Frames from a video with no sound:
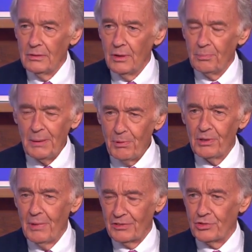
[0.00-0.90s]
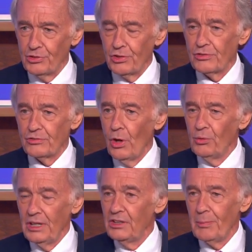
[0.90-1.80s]
the people in Massachusetts
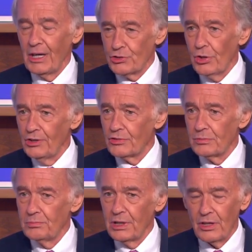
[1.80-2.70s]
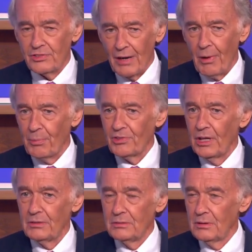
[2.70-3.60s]
don't need to make a choice because I
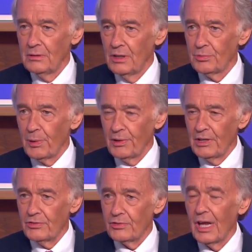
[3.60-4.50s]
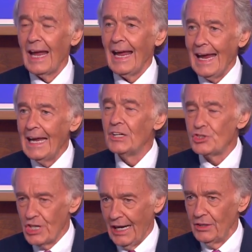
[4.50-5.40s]
represent experience
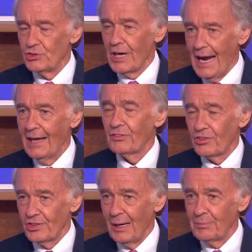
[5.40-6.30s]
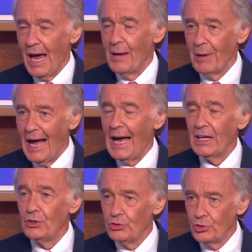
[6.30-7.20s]
and change at the same time.
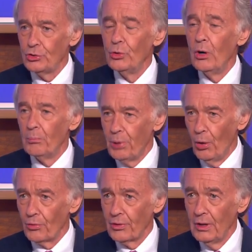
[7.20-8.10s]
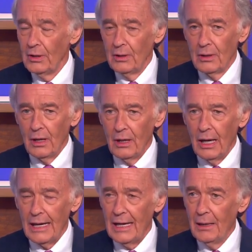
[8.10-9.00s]
I do both.
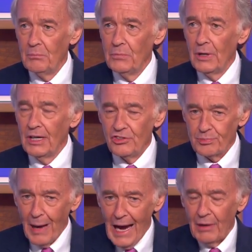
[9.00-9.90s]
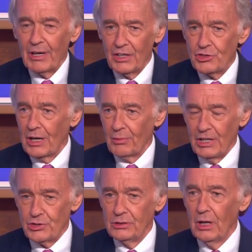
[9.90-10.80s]
I am inspiring a
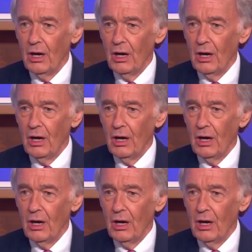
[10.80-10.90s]
generation